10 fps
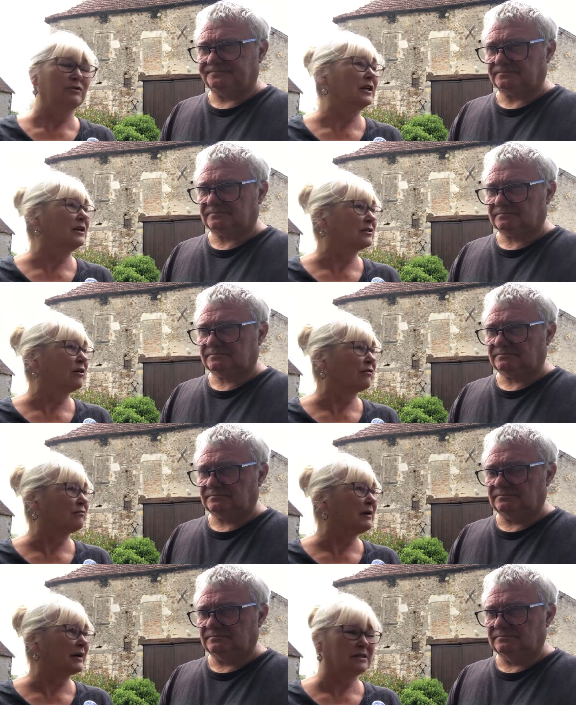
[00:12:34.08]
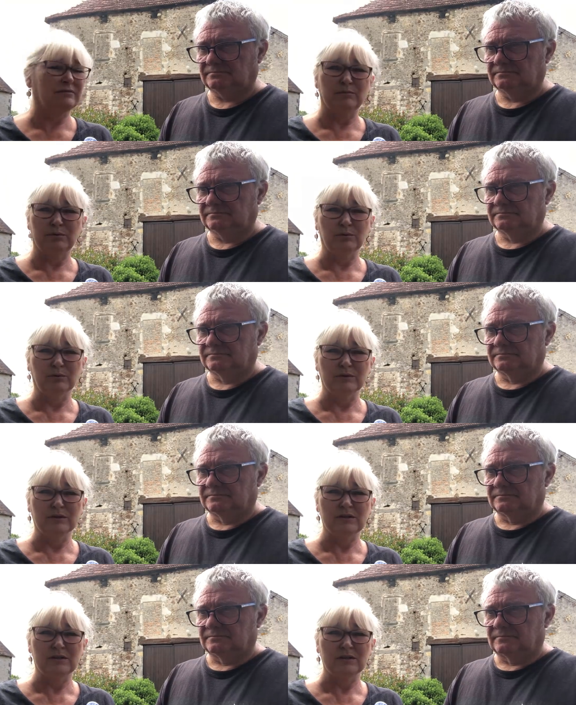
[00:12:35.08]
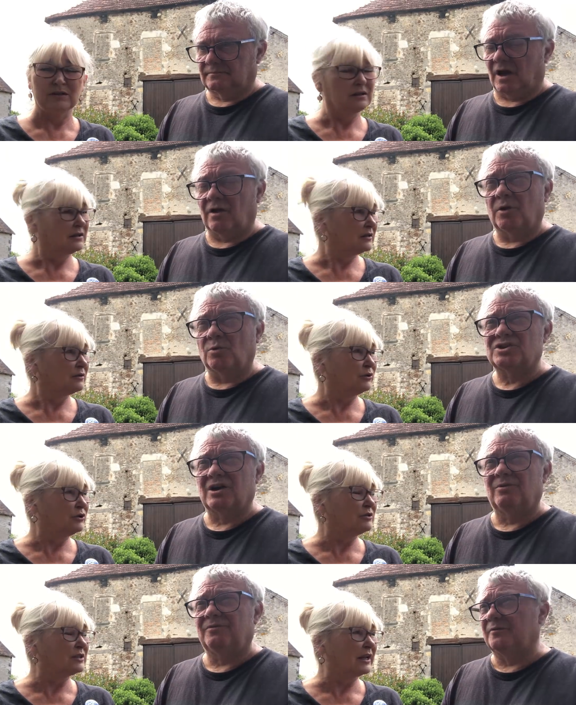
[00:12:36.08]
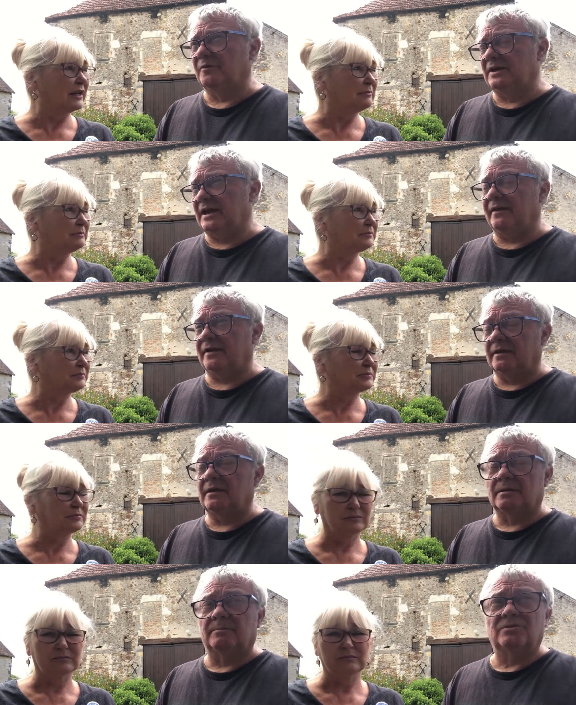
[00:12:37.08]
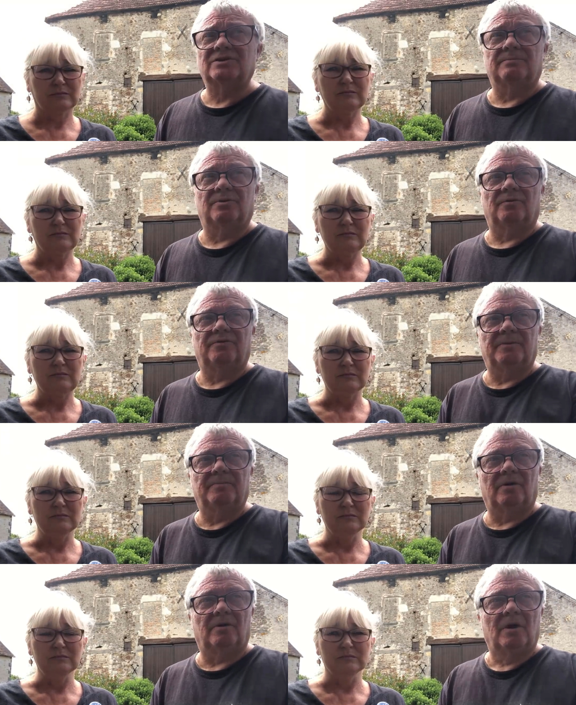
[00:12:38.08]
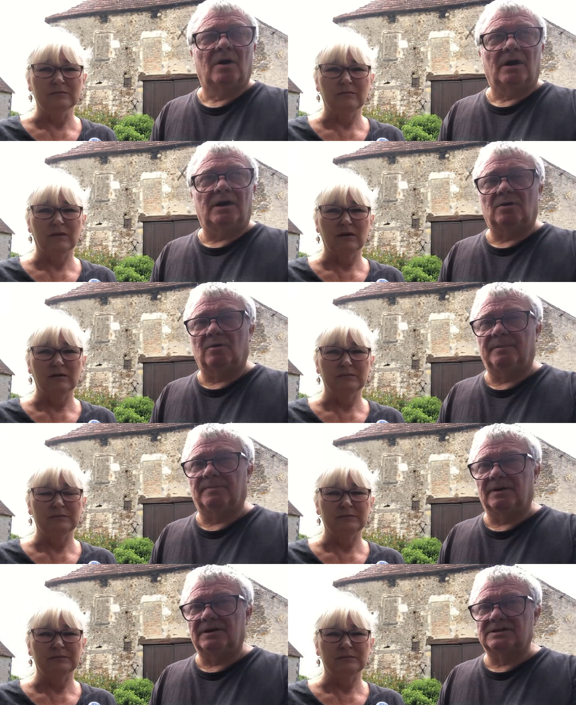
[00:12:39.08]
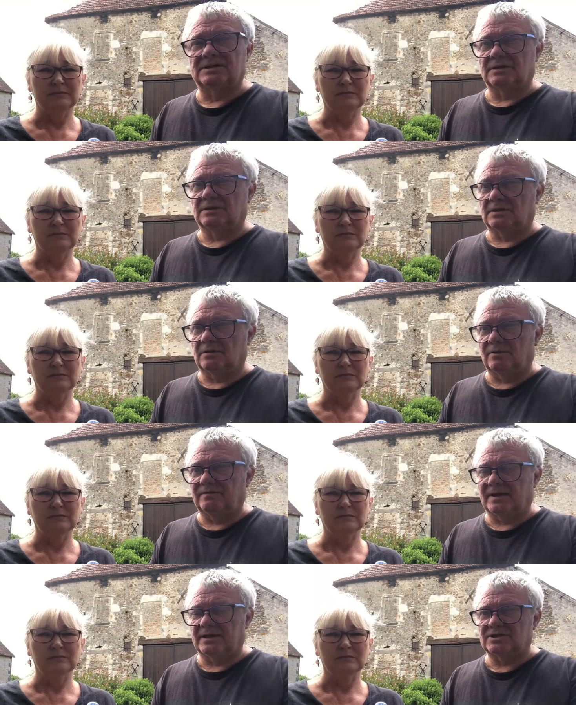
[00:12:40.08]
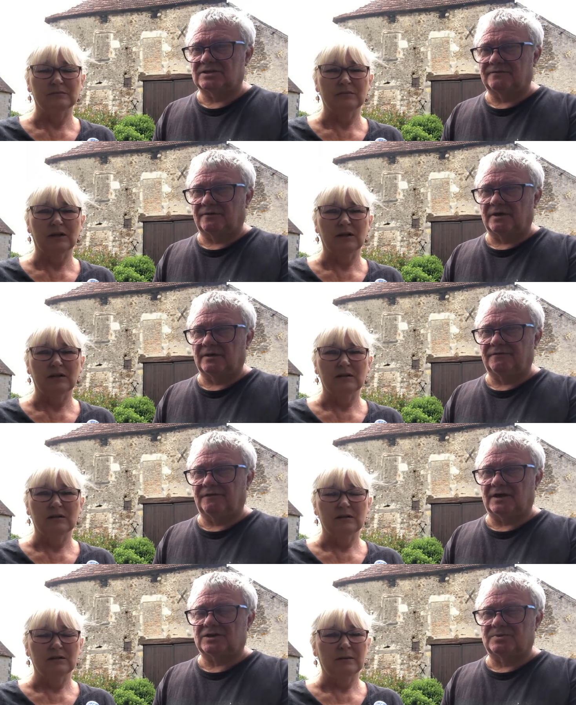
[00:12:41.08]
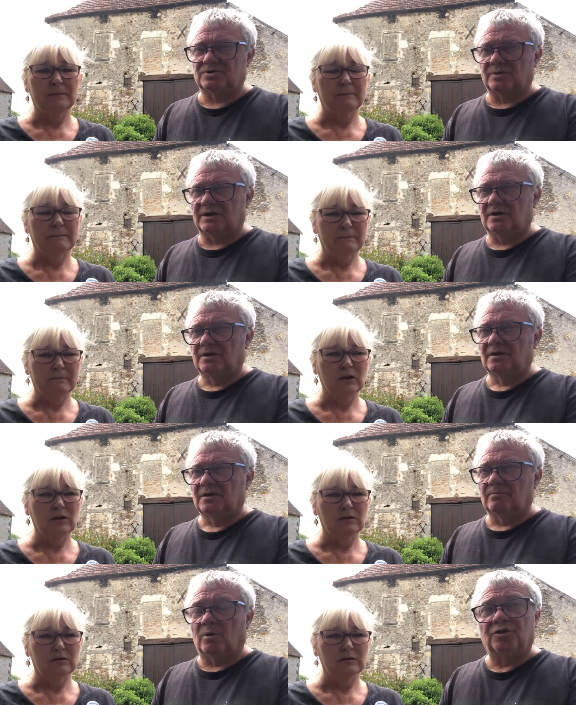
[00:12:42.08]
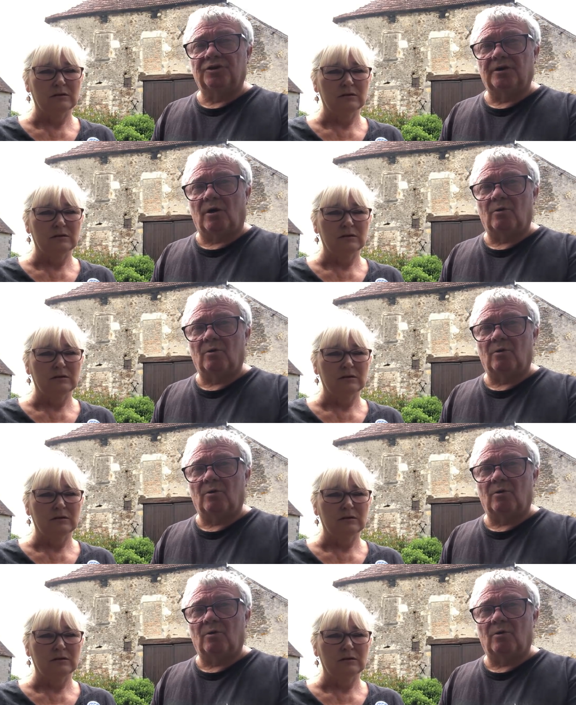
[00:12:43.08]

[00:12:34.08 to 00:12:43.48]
Speaker 1: things are of massive importance. Uh, also, yeah,
Speaker 2: they're, they're, the most important thing, but equally pleased that, that, we've managed to find a fix between modern and